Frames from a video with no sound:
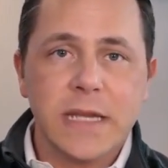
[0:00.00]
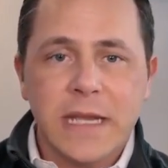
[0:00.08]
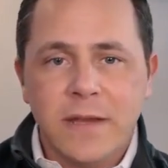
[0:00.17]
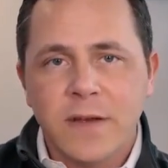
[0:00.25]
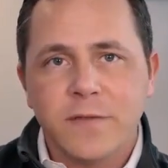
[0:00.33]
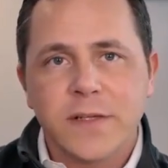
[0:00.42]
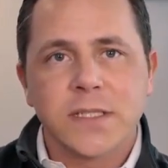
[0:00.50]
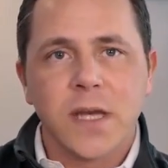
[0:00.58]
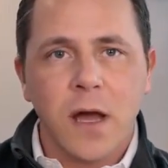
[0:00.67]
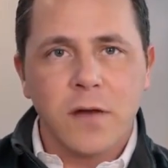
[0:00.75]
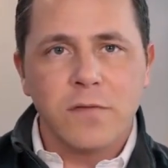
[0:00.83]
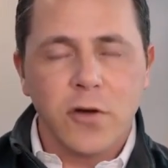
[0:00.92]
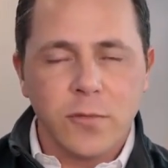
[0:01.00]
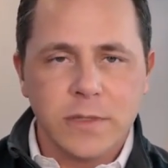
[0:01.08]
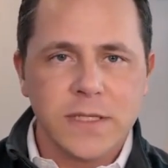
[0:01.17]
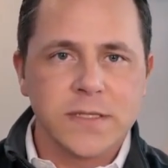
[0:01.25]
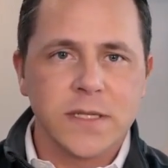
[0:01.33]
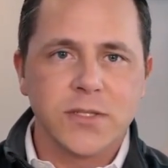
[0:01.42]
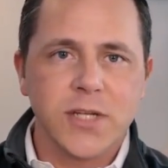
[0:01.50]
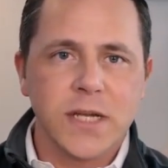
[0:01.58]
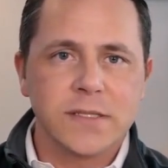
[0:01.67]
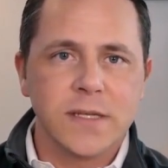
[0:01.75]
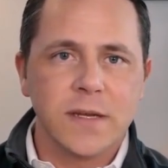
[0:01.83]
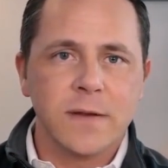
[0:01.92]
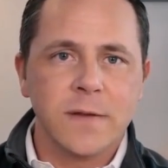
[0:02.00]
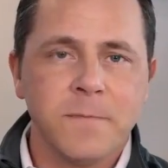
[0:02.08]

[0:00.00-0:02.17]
even if it's non-verbally suggested.